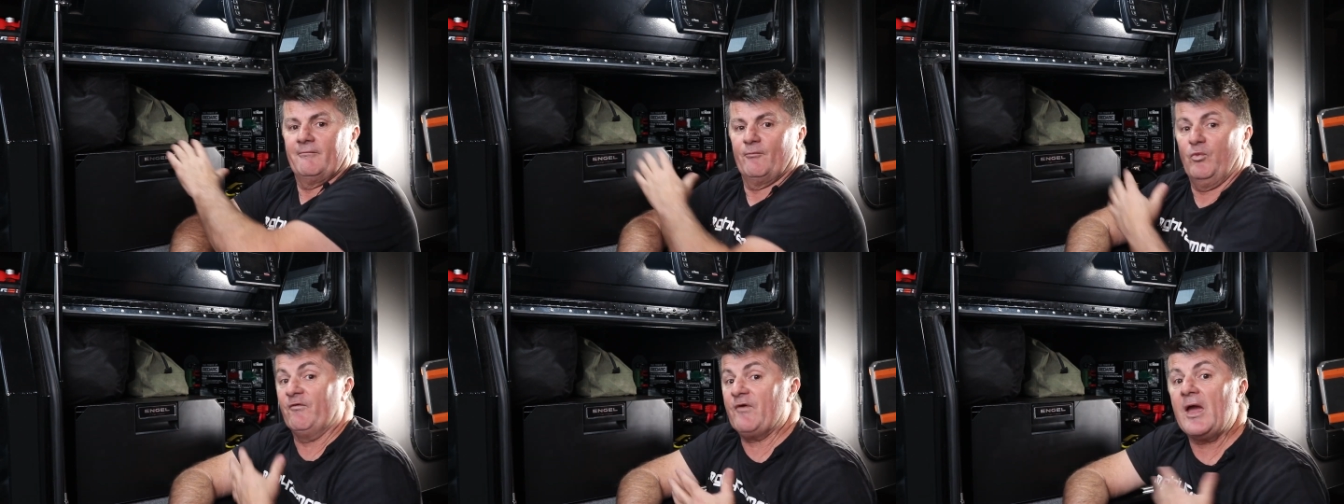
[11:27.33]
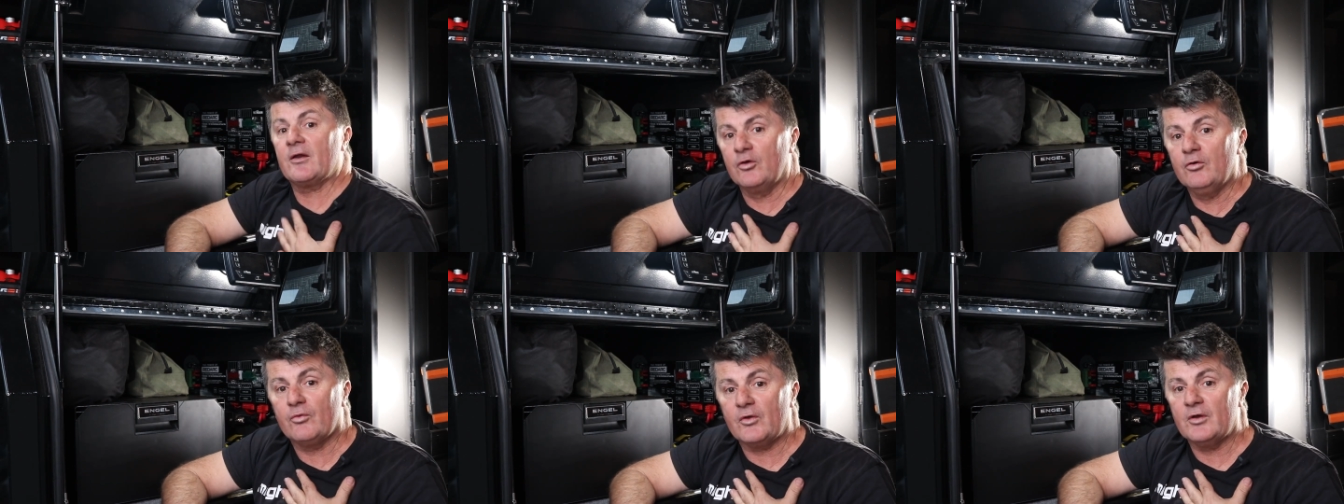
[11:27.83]
Without
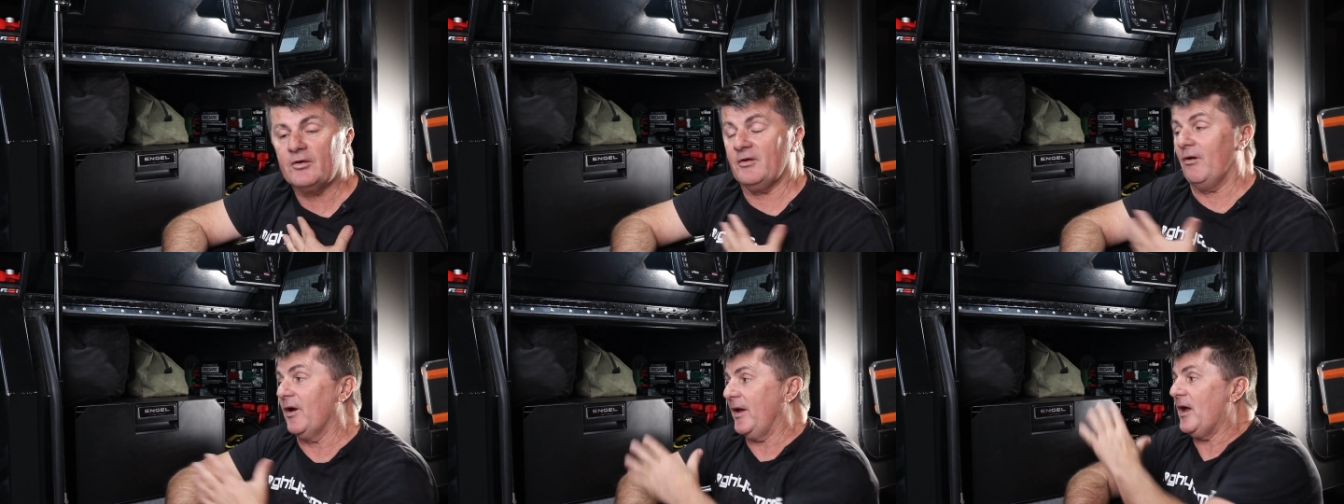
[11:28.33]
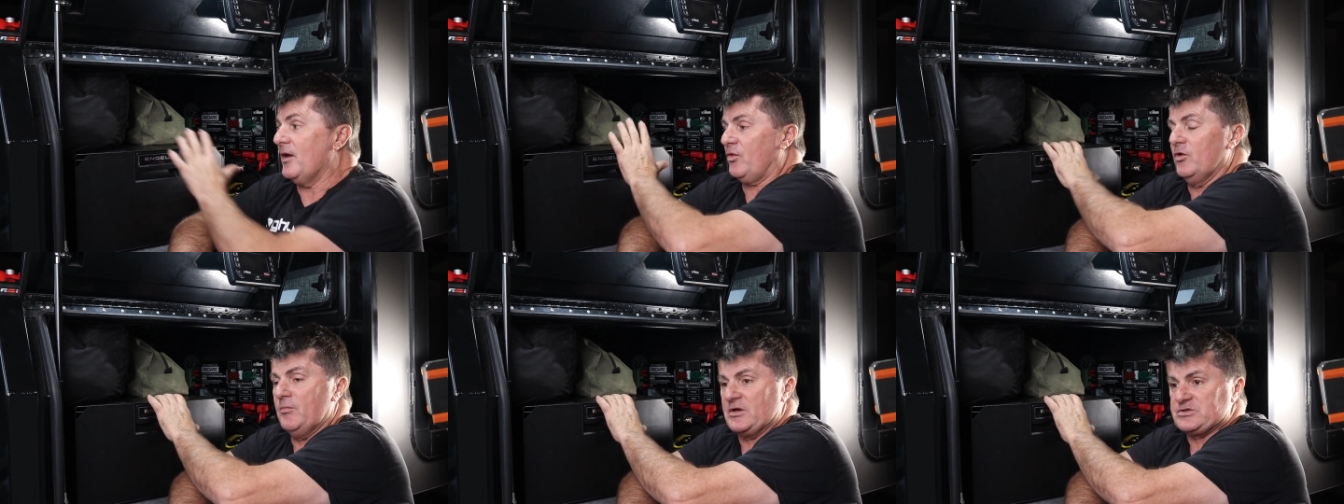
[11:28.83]
using it, I can't
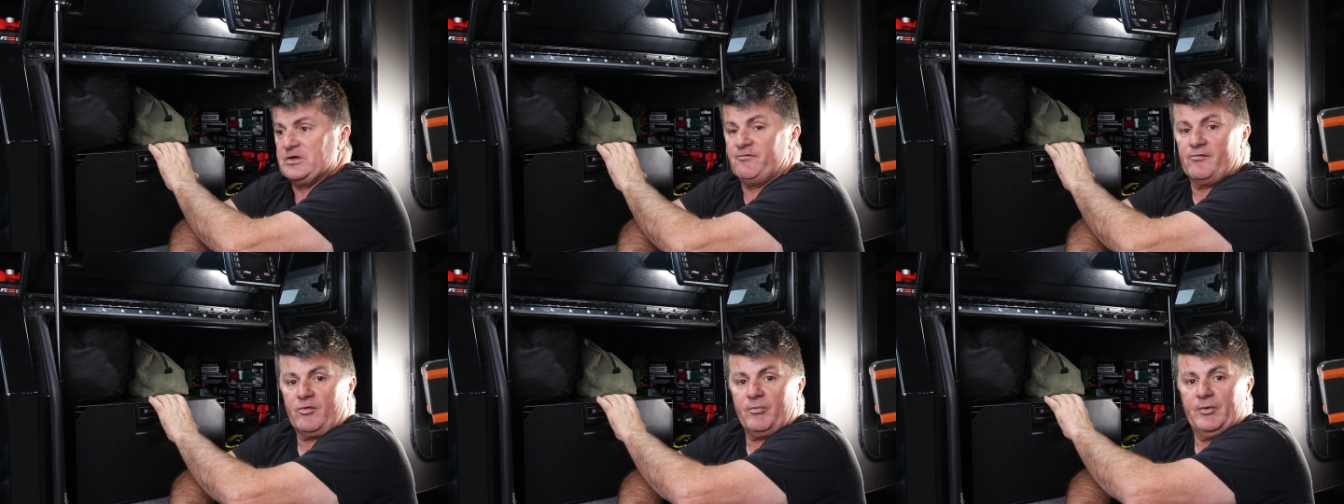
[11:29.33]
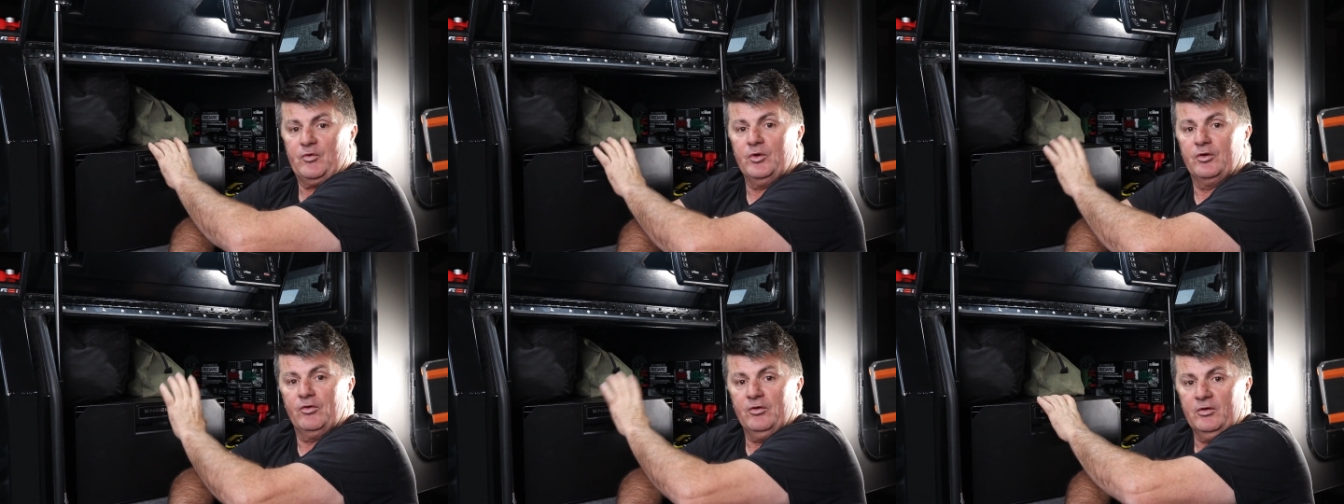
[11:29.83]
see much difference
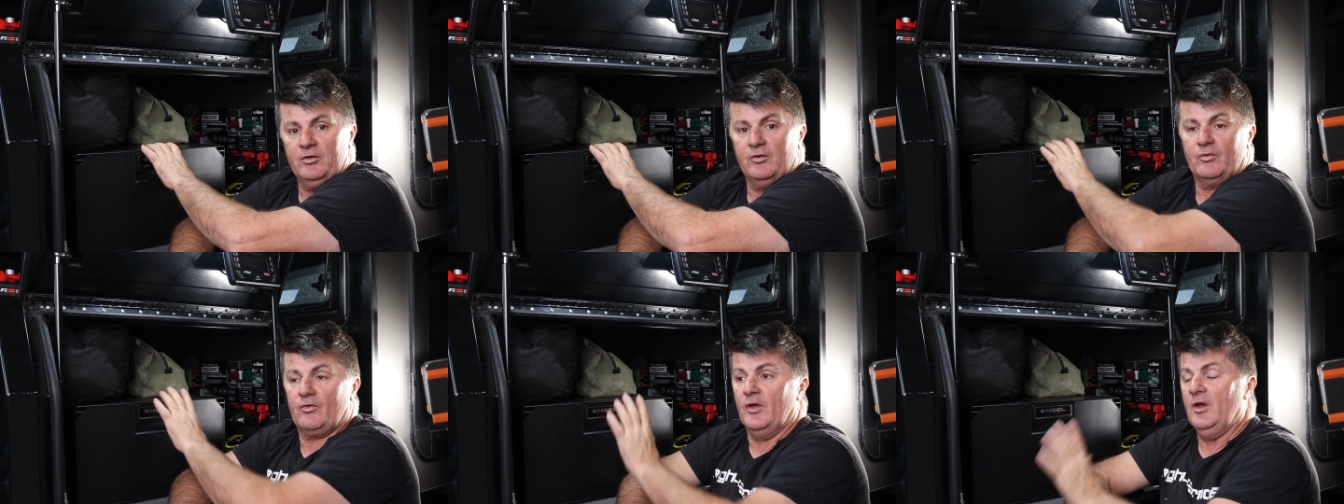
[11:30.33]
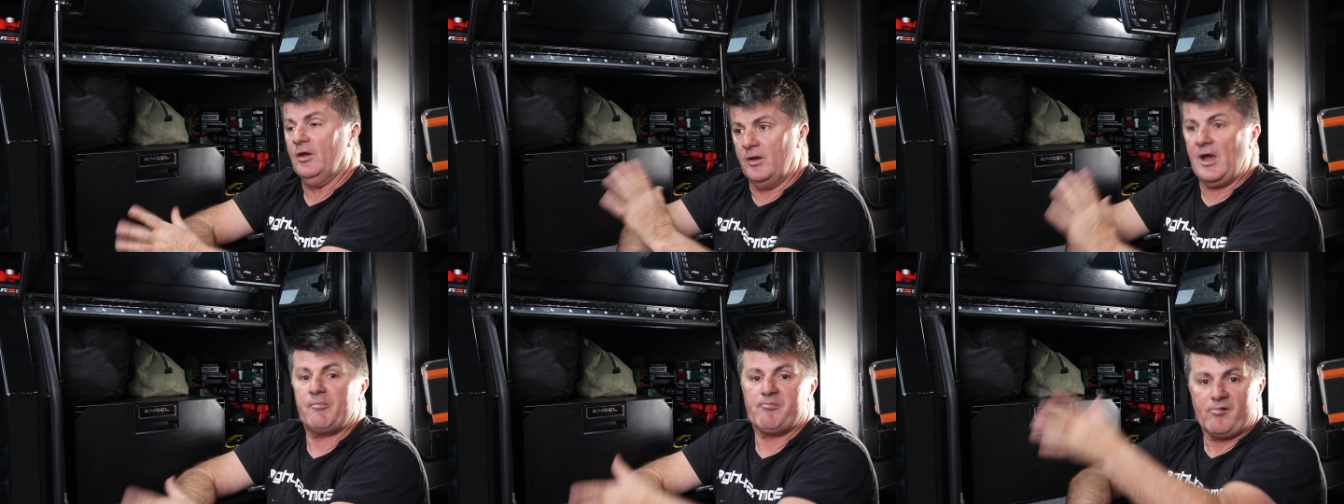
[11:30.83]
between these and
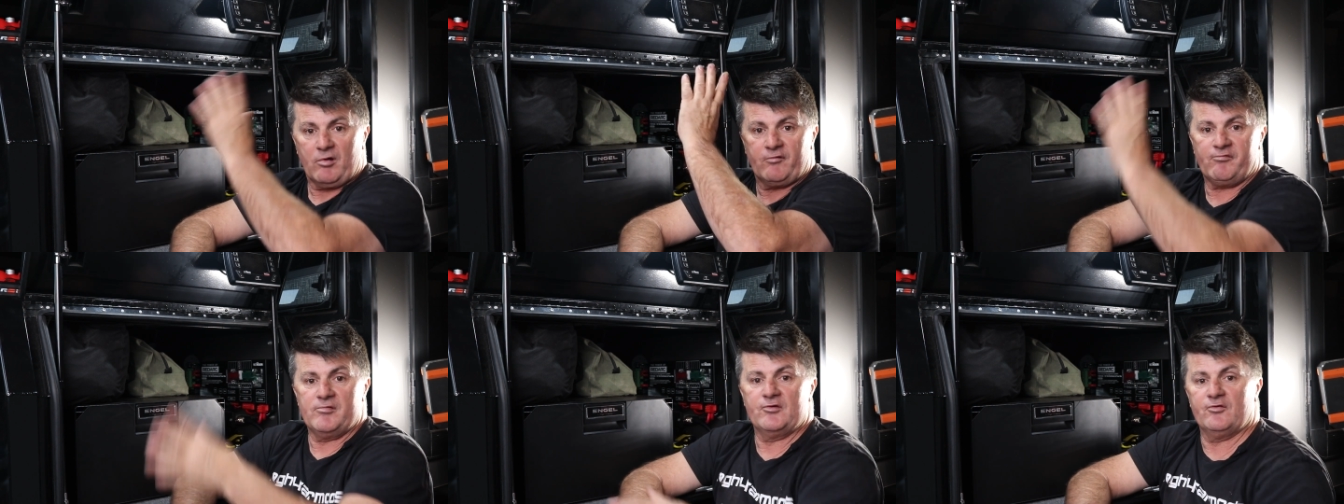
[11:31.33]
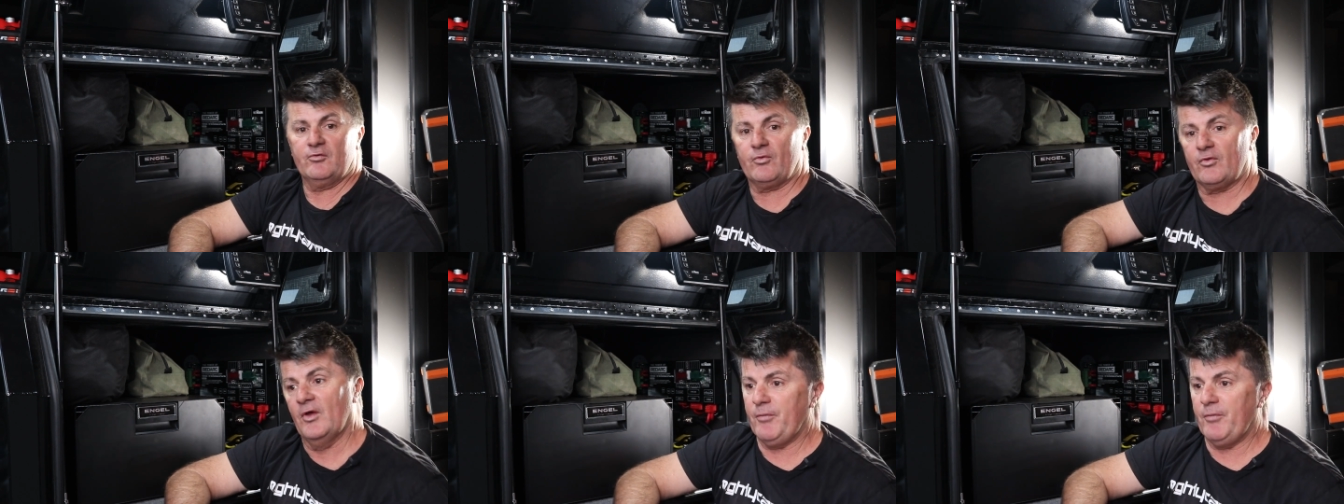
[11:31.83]
the upright fridges.